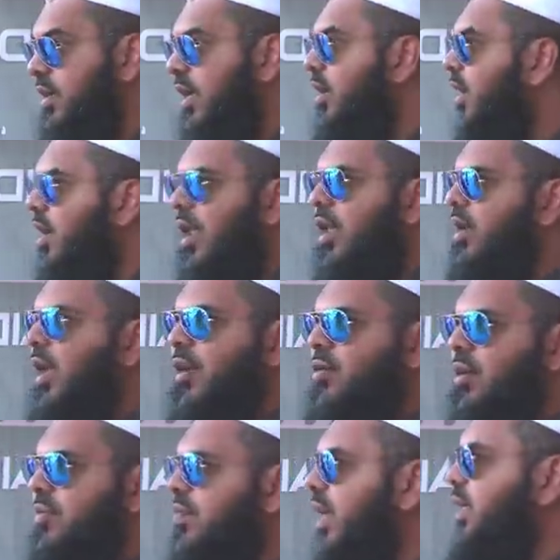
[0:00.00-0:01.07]
And Allah, Allah
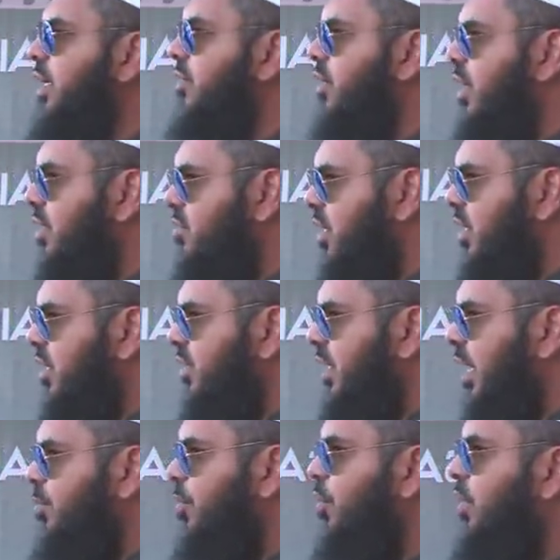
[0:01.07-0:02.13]
could have not given us any of
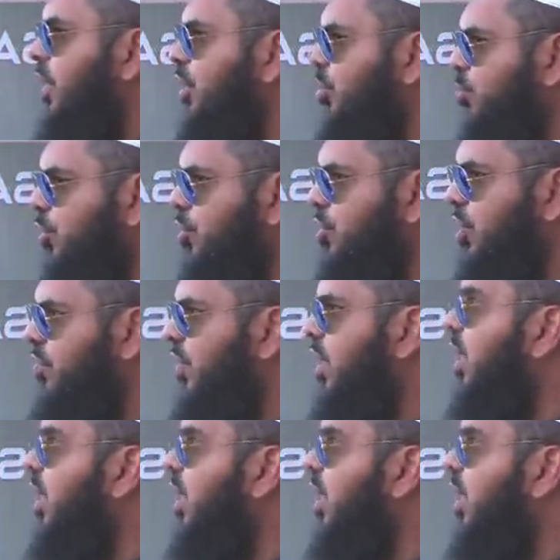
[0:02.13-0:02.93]
that. But look at the mercy of